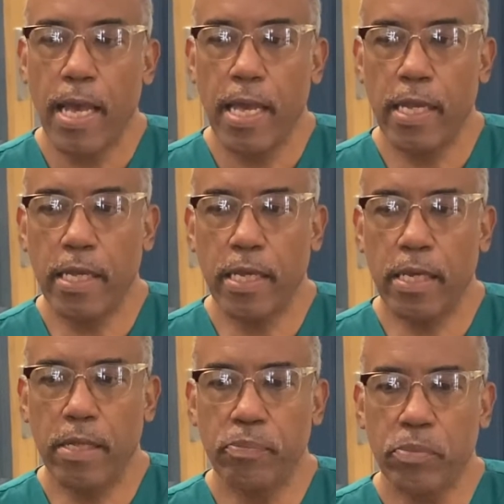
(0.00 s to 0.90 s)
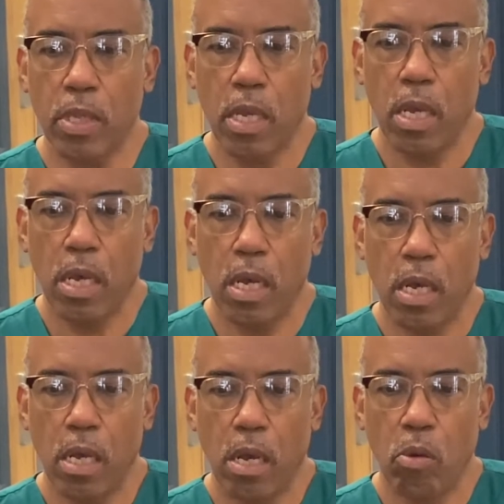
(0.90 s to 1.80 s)
And
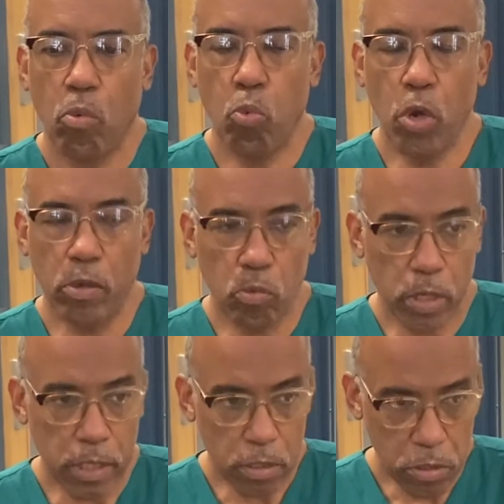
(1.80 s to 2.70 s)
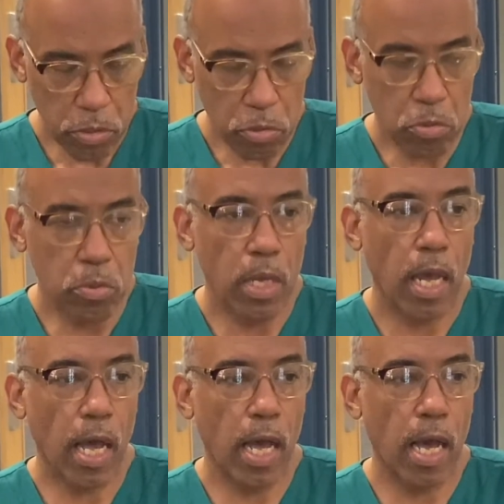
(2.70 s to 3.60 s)
what we do,
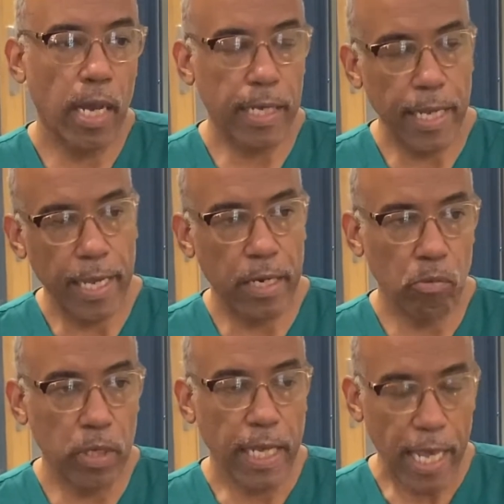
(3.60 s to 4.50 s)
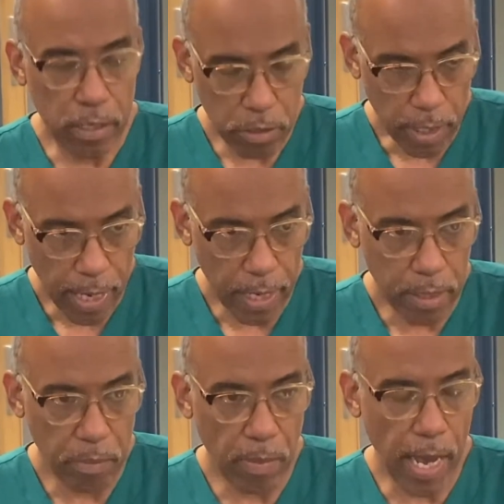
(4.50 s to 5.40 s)
again, we
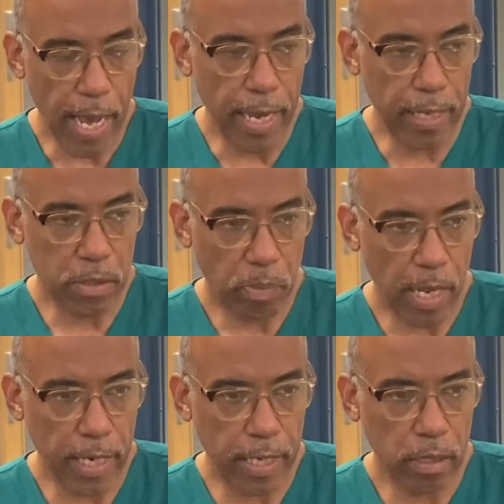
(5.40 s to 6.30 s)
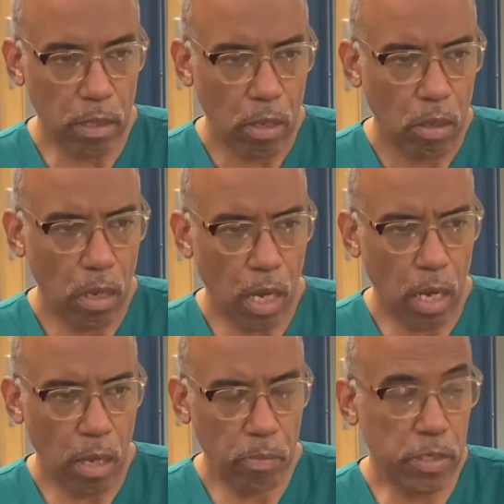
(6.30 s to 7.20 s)
educate by explaining,
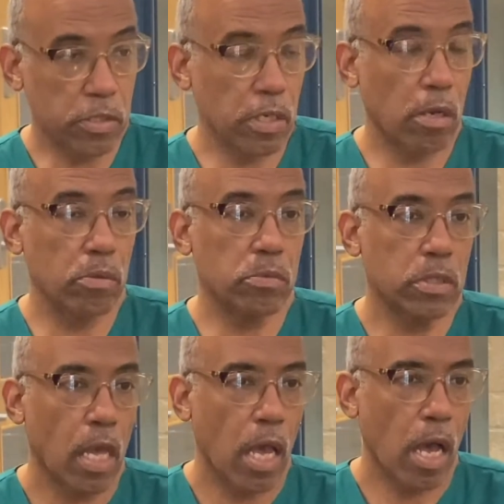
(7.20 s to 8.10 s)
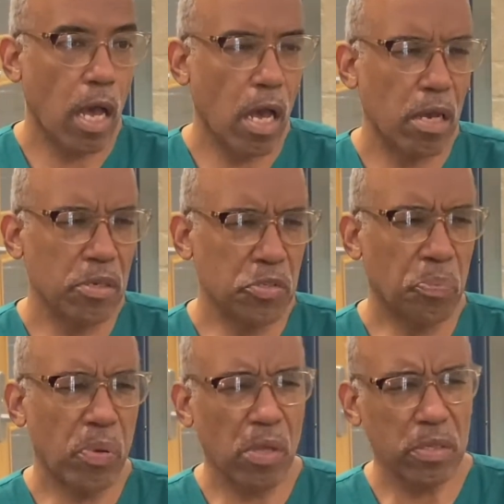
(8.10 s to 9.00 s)
Ms. Jones, your
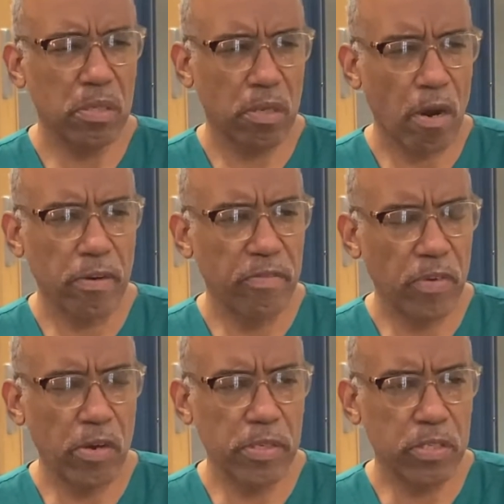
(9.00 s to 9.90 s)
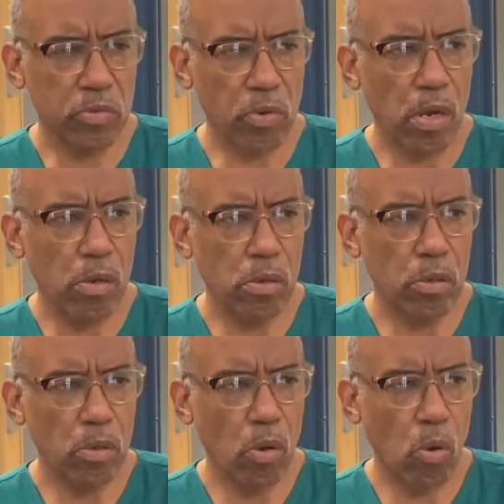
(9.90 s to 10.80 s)
pulses aren't very
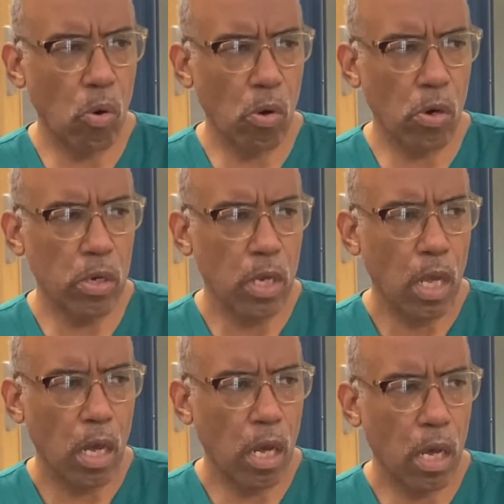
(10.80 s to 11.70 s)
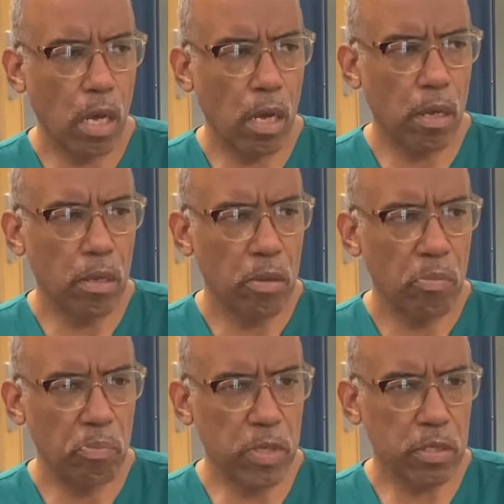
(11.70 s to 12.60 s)
strong, or
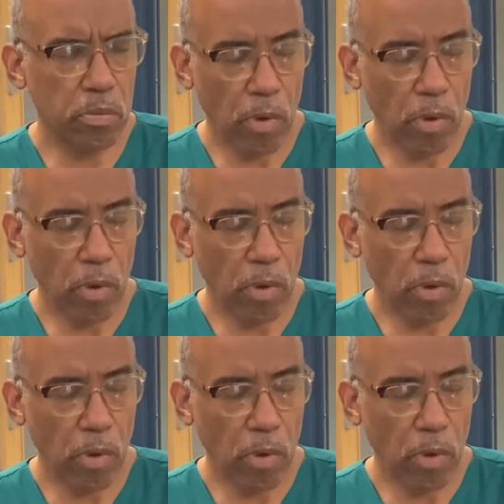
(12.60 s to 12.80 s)
Mr.